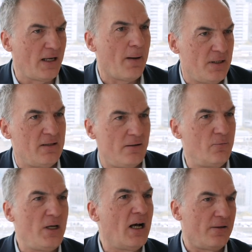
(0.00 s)
I mean,
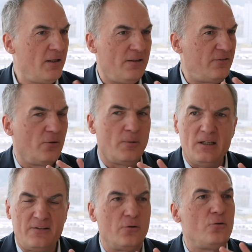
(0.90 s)
it's
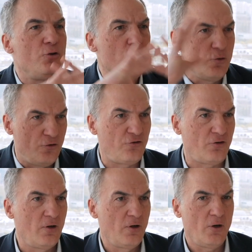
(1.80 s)
a
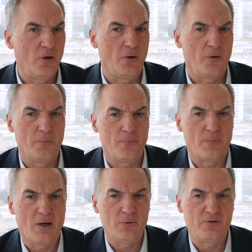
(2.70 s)
huge,
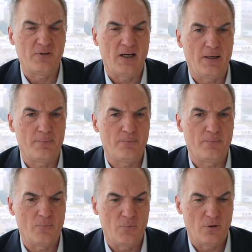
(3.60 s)
I would say,
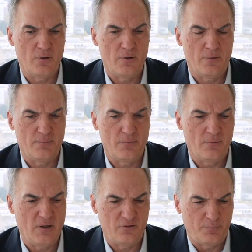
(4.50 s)

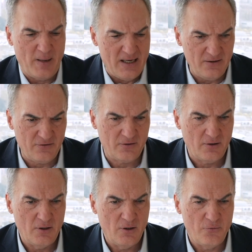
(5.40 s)
space
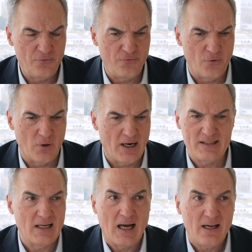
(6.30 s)
for
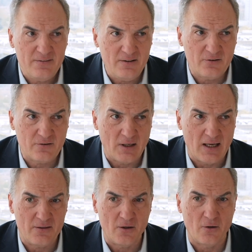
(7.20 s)
analysis,
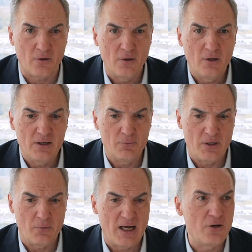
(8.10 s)
and
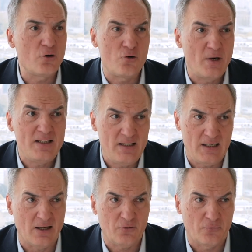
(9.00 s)
we are not ready
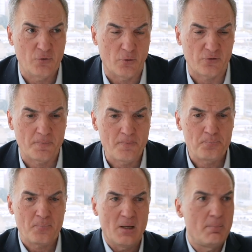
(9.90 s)
yet, of course.
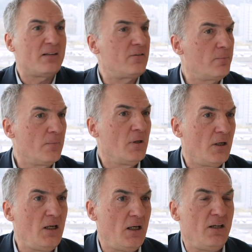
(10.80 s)
But
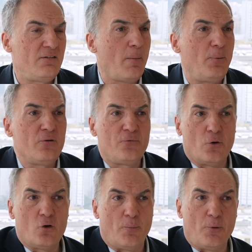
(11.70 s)
it happened
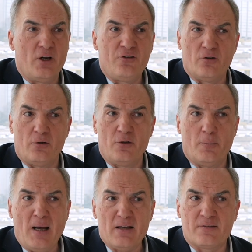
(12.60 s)
for corporation in the
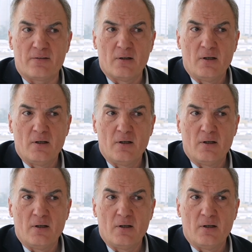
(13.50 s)
past.